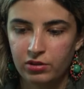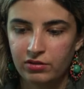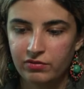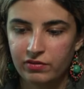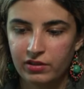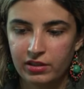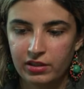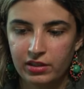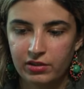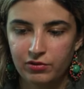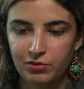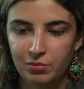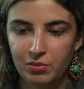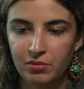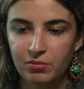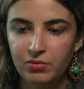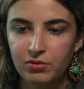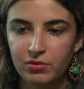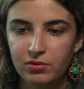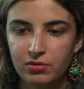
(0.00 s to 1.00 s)
if I can
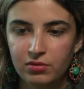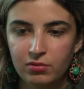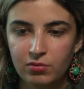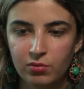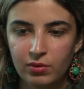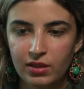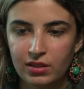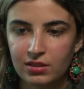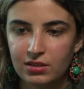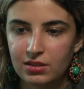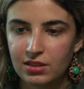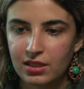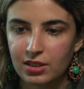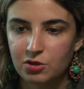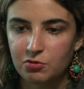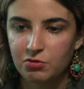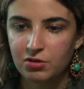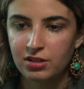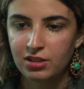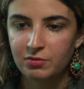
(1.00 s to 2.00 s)
remember when slash where I